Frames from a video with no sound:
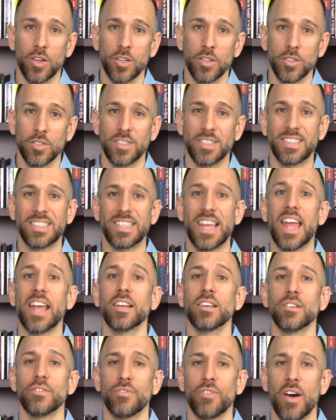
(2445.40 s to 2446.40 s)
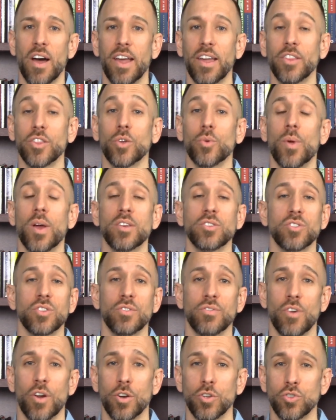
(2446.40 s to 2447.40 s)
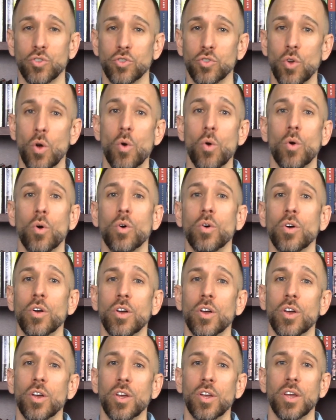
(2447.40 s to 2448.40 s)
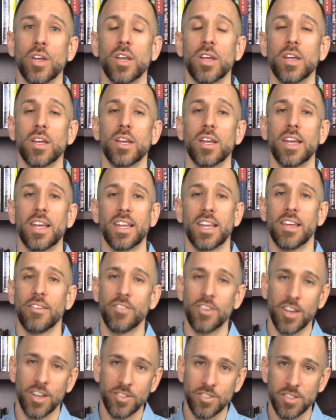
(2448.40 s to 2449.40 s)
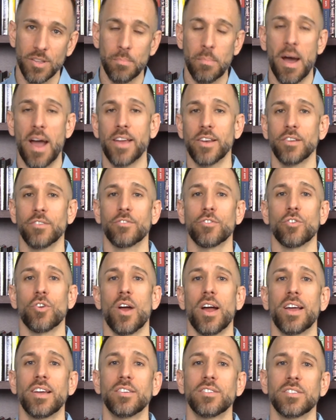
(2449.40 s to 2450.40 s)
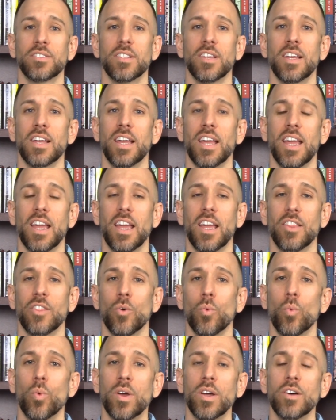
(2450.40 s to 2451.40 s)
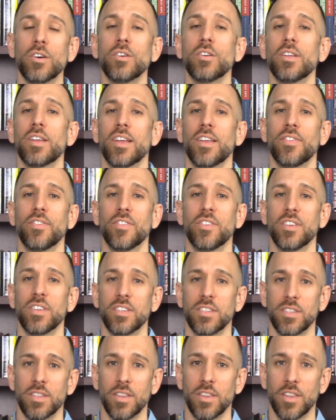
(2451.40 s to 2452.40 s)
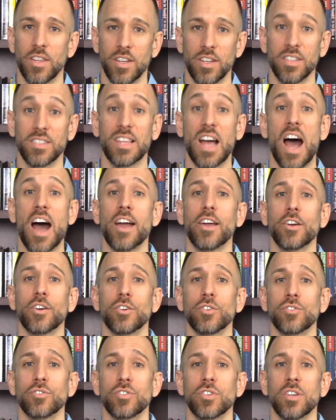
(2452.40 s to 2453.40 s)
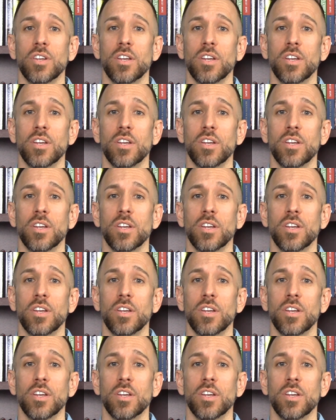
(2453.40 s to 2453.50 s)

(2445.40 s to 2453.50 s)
sanctifying the rest of our soul and giving us the mind of Christ and the will and the desires